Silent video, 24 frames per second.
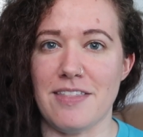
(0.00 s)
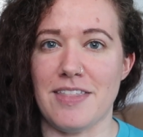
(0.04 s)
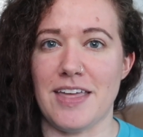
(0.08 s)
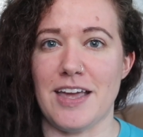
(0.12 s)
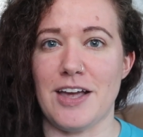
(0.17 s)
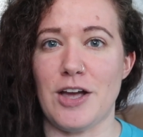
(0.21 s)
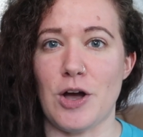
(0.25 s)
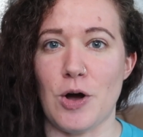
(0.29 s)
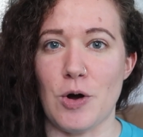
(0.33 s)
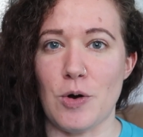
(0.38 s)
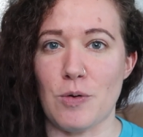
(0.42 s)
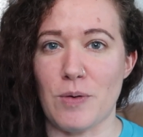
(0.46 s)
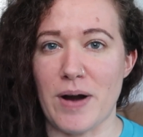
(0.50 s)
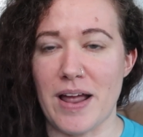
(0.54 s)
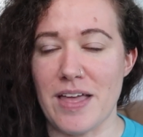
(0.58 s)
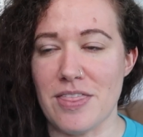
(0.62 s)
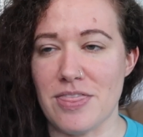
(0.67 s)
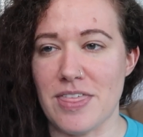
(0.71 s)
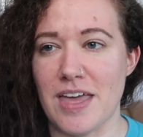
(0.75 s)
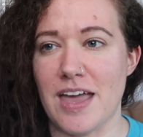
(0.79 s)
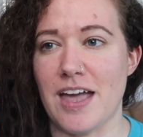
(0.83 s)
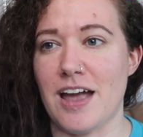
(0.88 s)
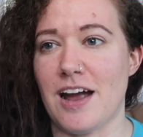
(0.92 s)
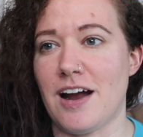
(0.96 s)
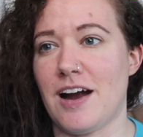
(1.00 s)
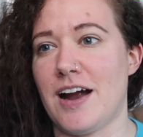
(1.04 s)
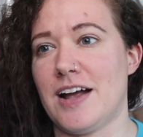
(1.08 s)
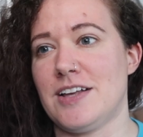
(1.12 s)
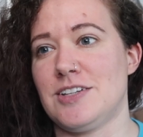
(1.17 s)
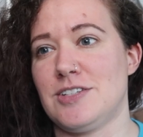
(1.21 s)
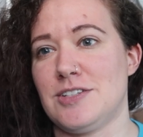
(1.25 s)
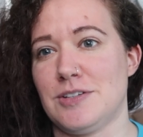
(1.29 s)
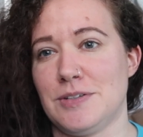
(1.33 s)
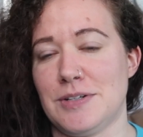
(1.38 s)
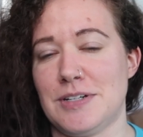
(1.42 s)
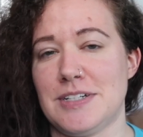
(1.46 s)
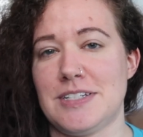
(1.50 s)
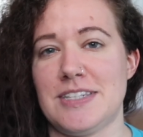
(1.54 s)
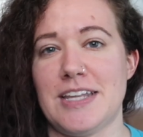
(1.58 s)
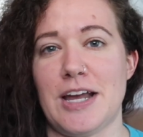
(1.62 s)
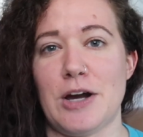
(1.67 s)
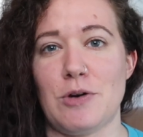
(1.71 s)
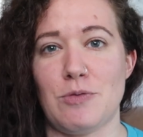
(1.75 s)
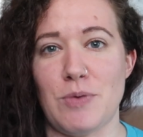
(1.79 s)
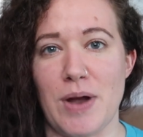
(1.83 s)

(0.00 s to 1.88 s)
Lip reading: They go right there as soon as they're